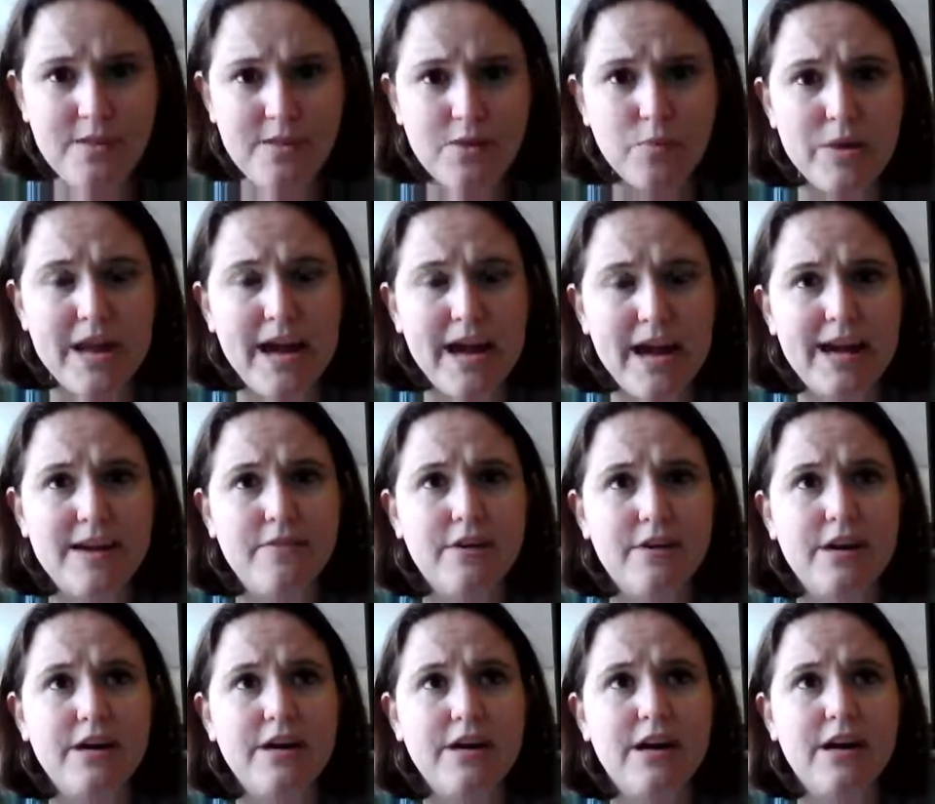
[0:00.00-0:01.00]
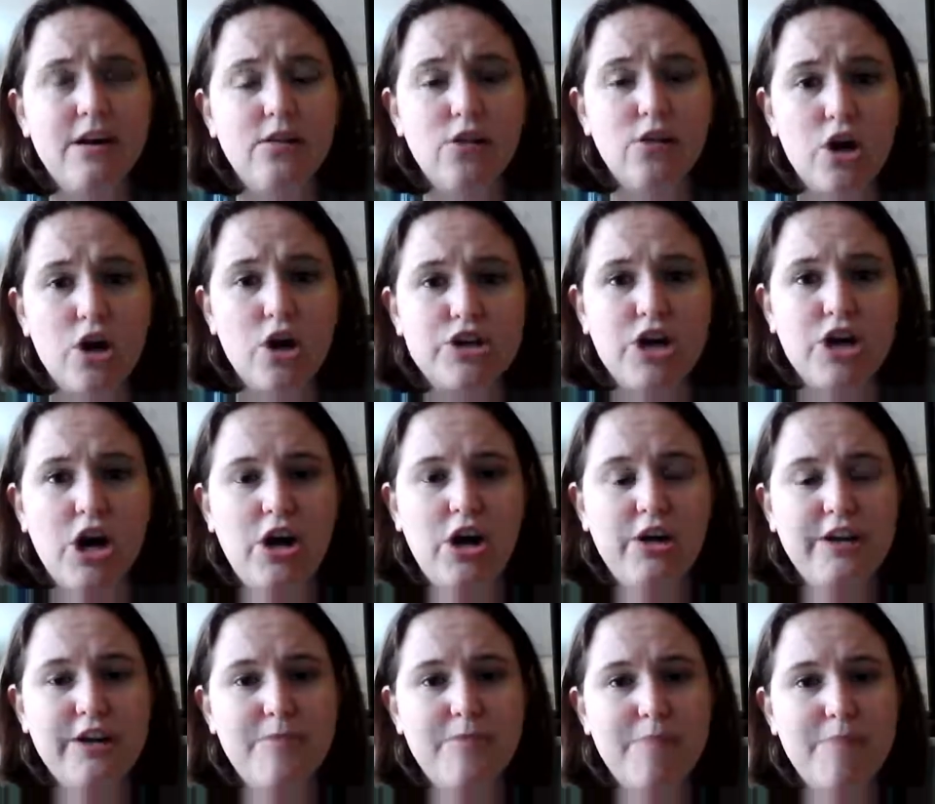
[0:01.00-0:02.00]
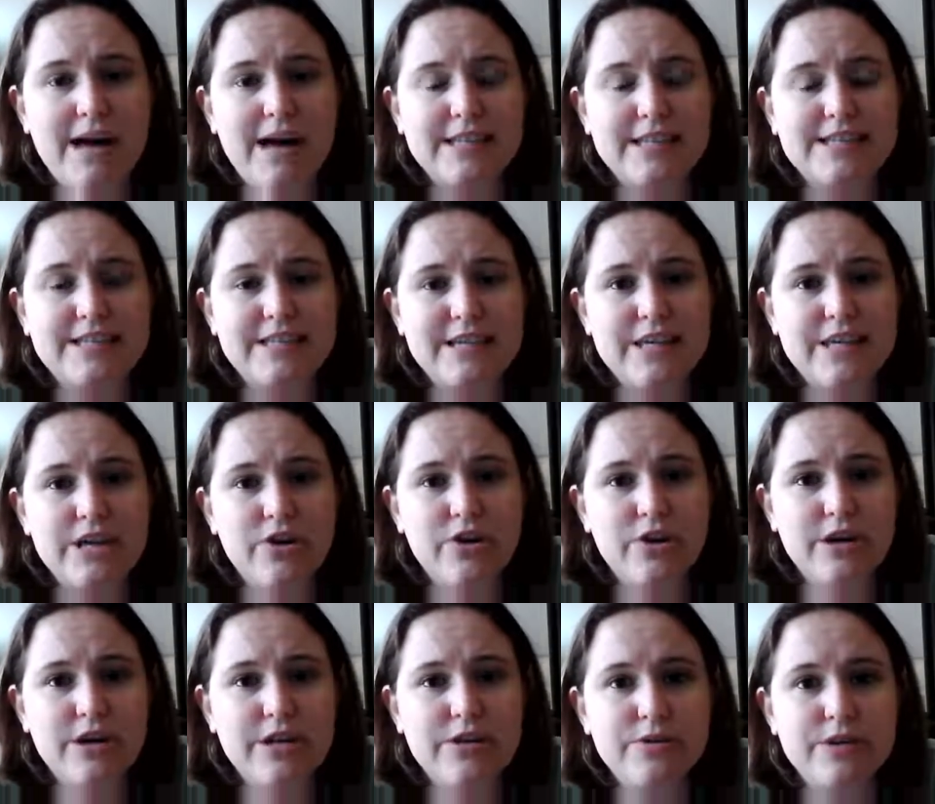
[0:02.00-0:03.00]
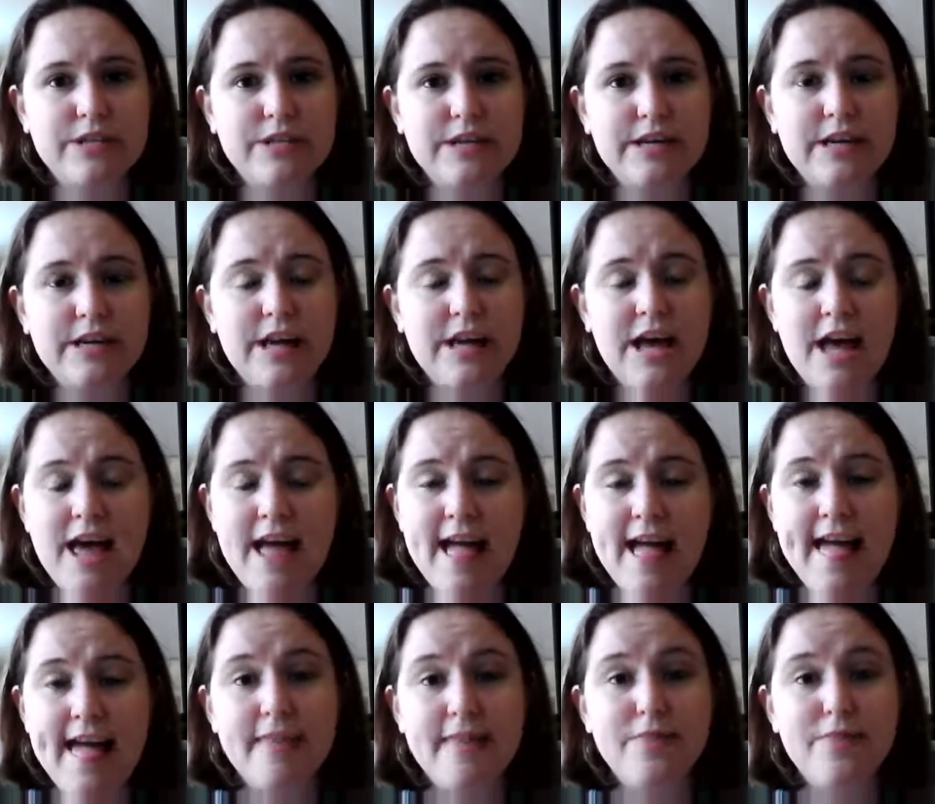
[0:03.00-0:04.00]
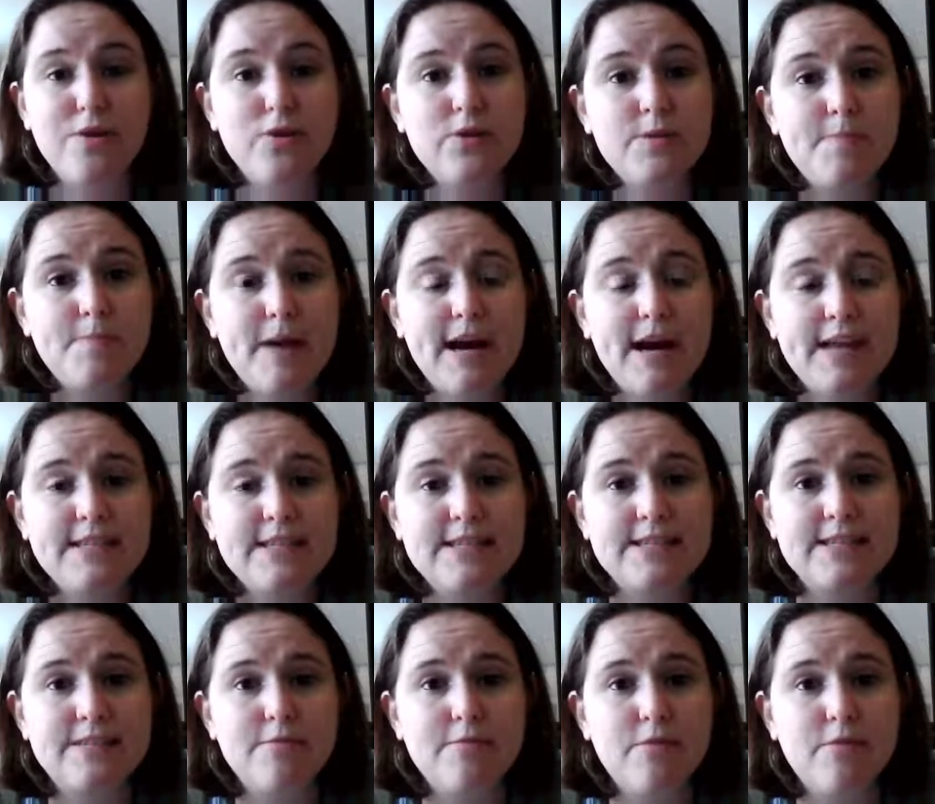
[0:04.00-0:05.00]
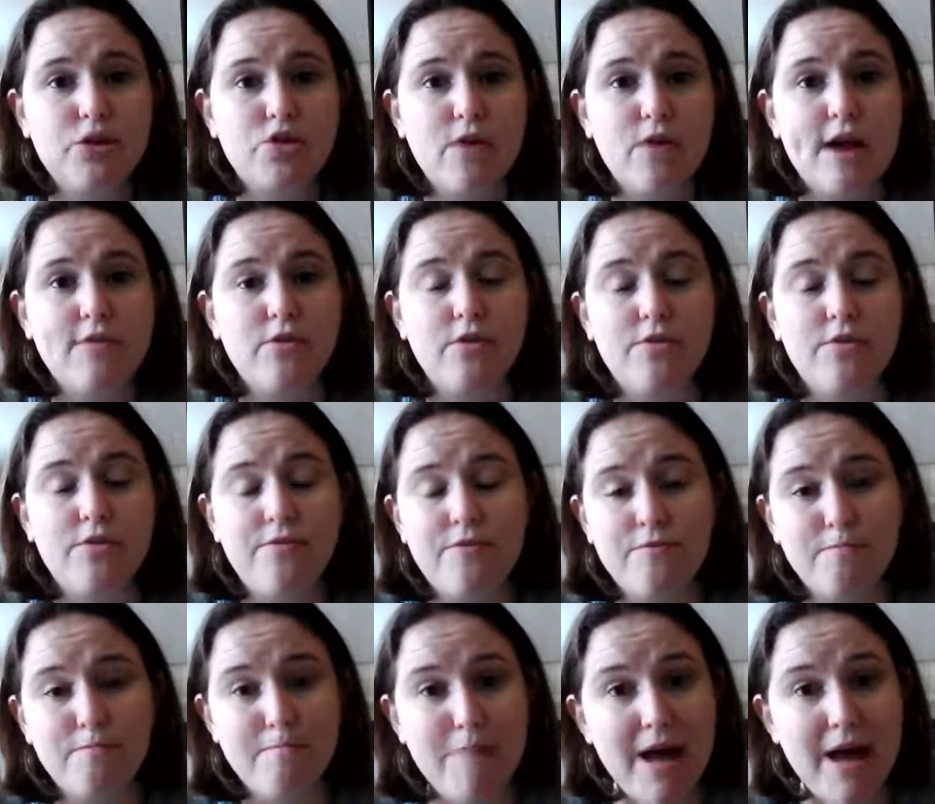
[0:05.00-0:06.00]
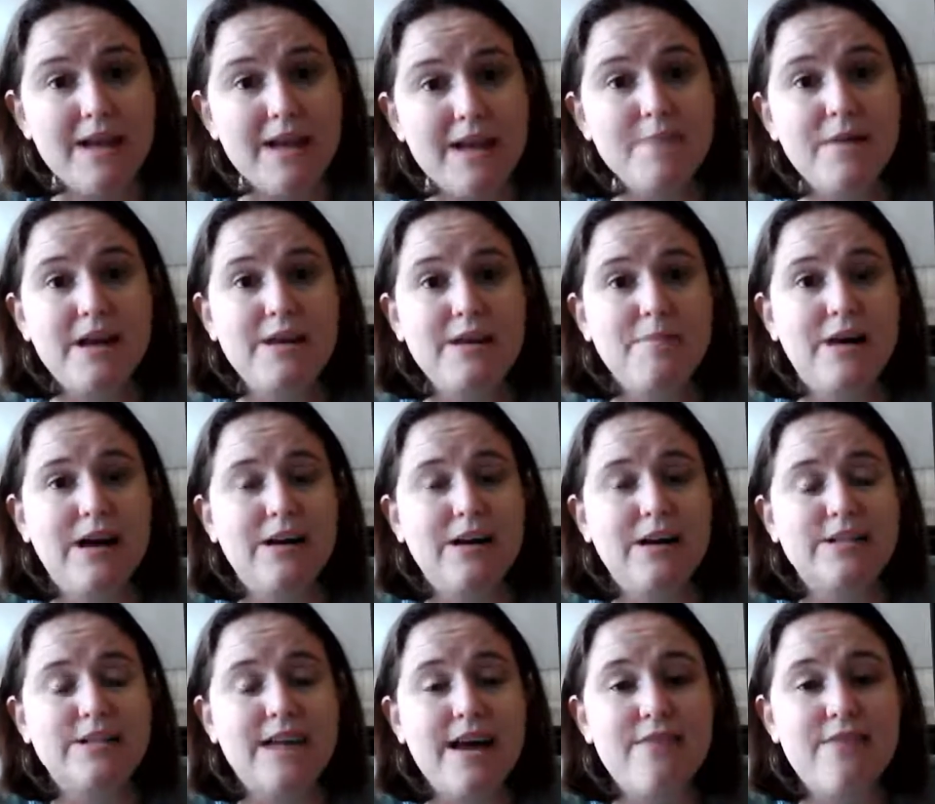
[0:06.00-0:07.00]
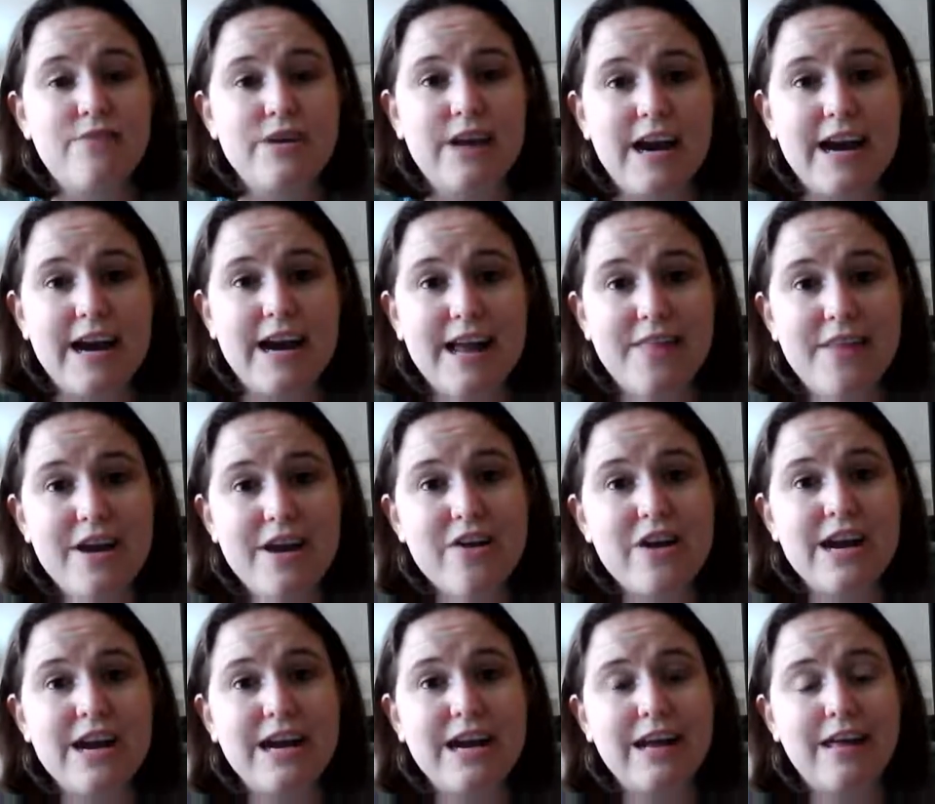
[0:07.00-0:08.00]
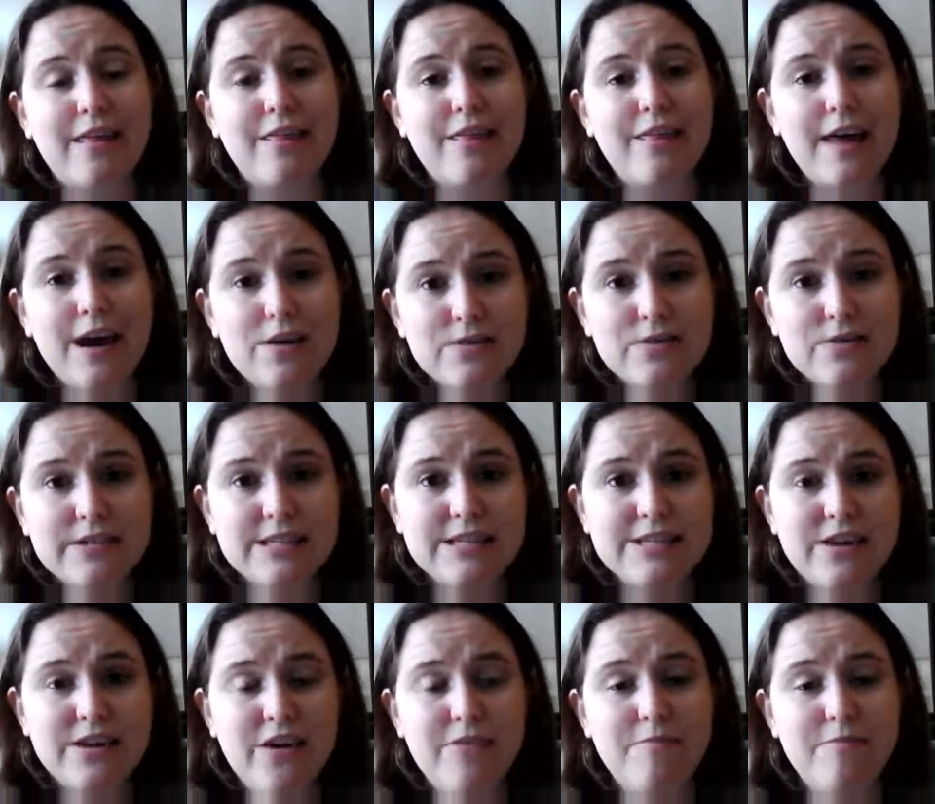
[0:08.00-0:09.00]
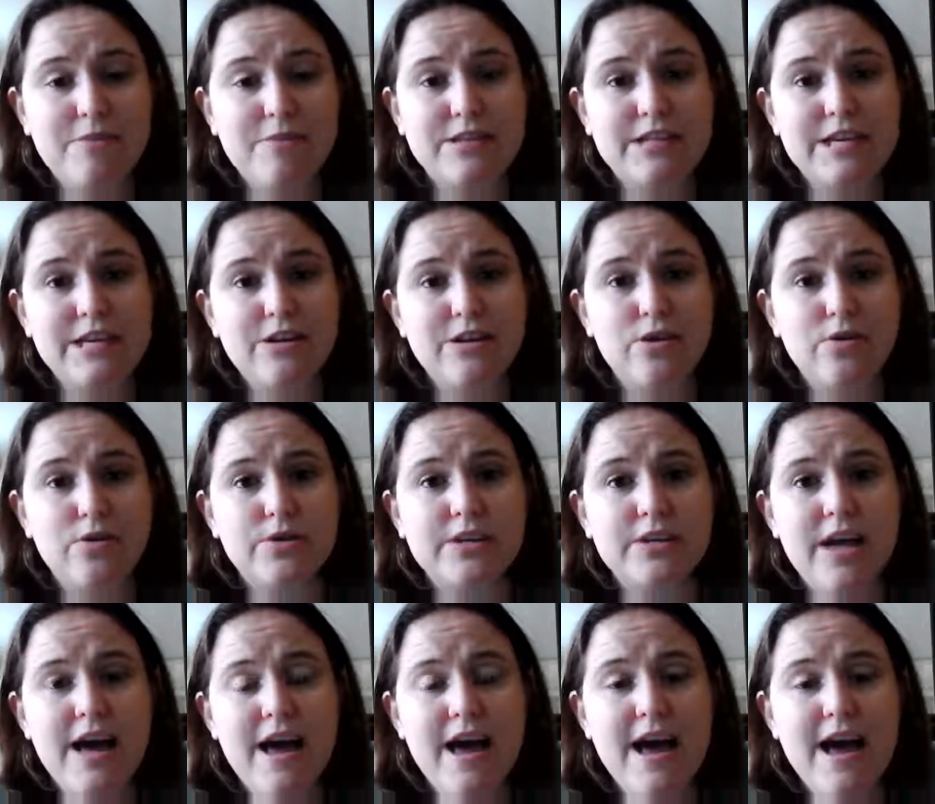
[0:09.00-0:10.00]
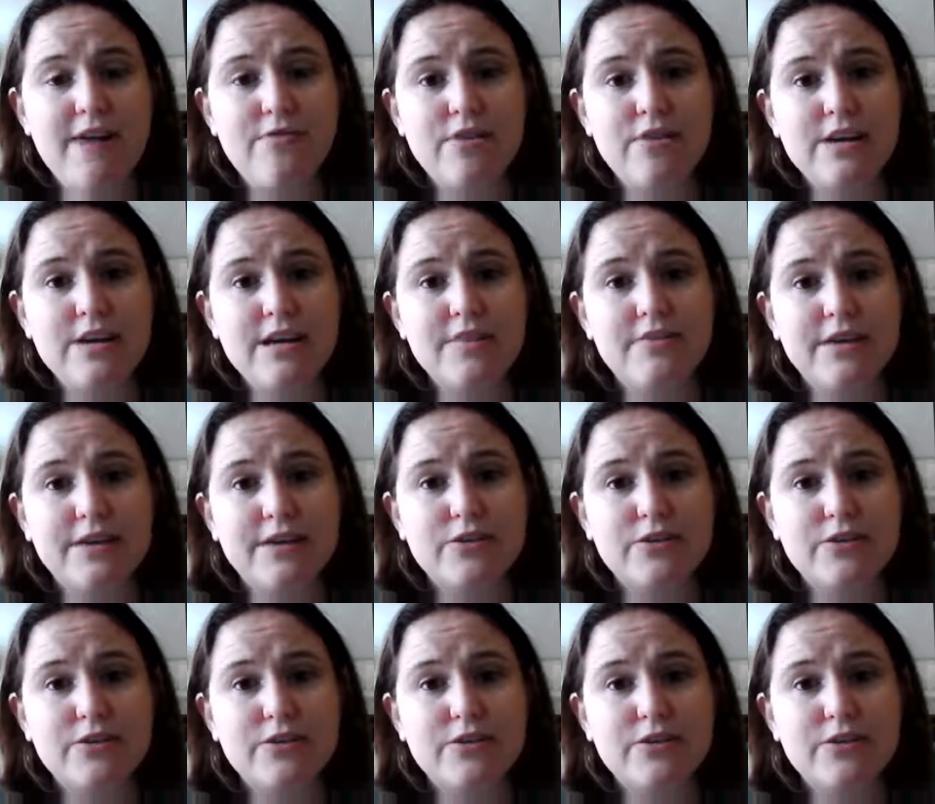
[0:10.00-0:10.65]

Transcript: we have a large colony of bats here in Houston, and those bats travel many, many miles every night, and they are eating thousands of mosquitoes every evening.